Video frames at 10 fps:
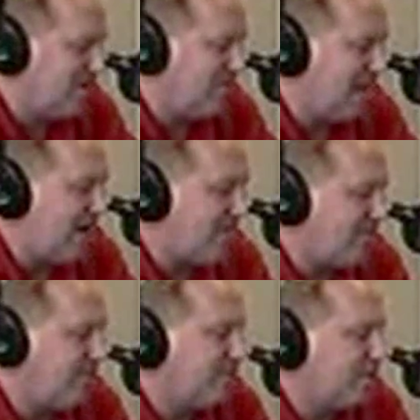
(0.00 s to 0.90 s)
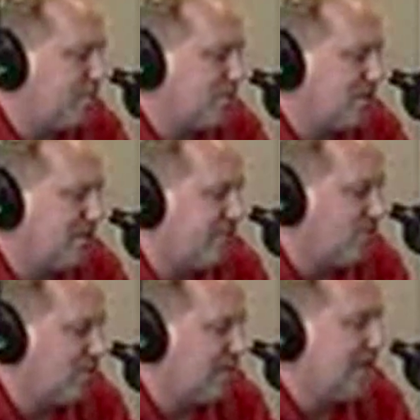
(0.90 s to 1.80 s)
You have 50%
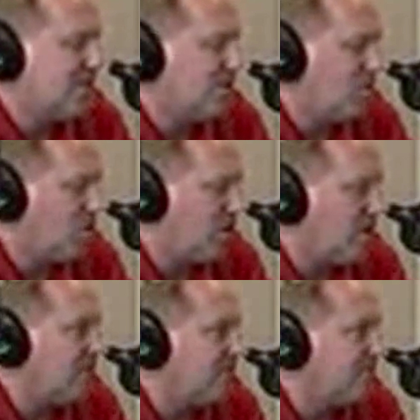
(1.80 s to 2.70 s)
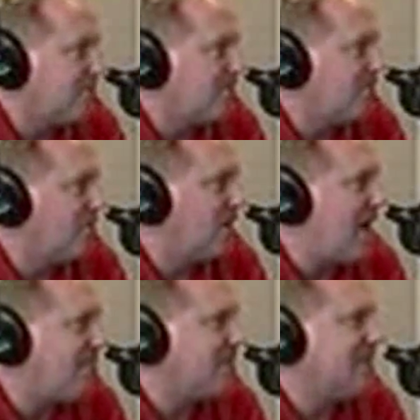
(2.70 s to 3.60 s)
fewer days on the market, so
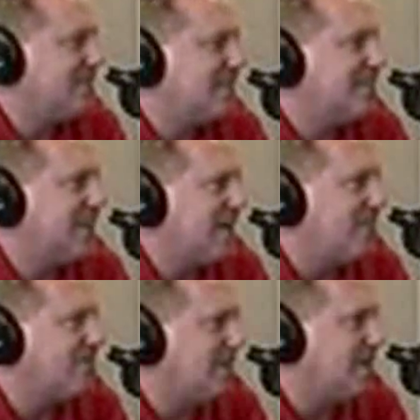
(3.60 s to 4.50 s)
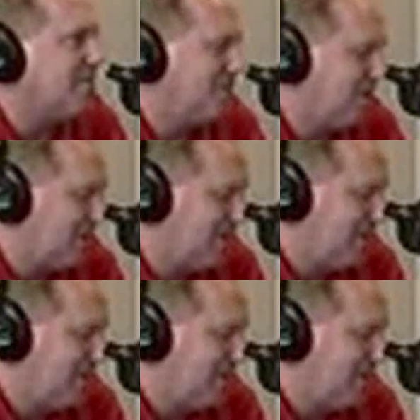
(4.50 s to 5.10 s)
it sells in half the time.